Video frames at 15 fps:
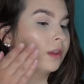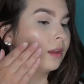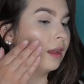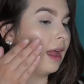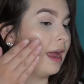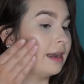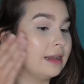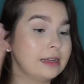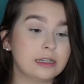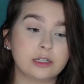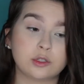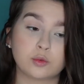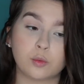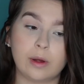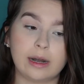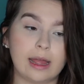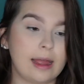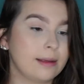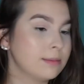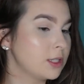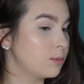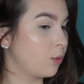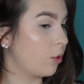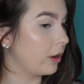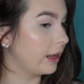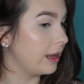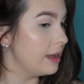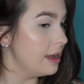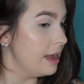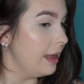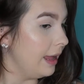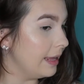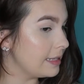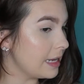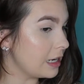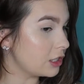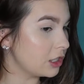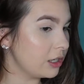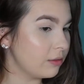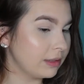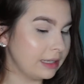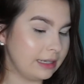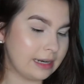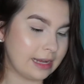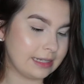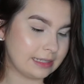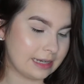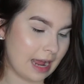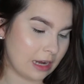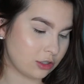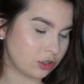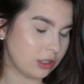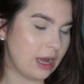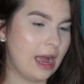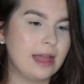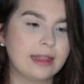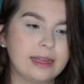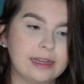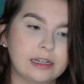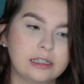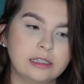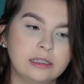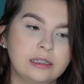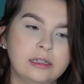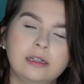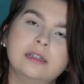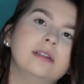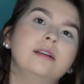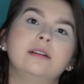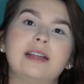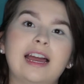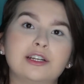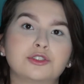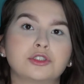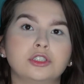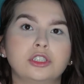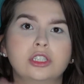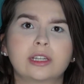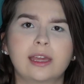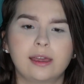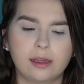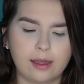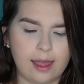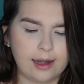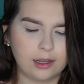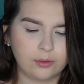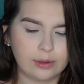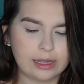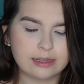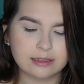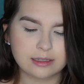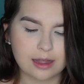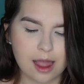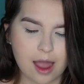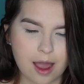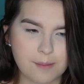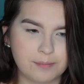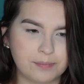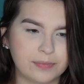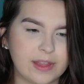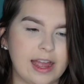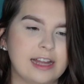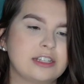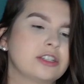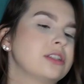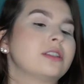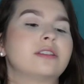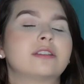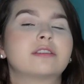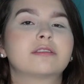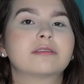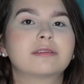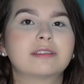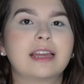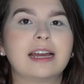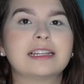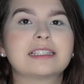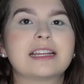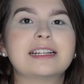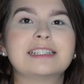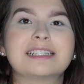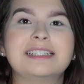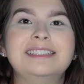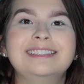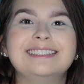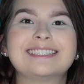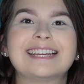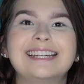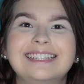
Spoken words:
and it is what I'm sporting. It's actually a really nice natural highlighter, natural looking anyways. I just guess I didn't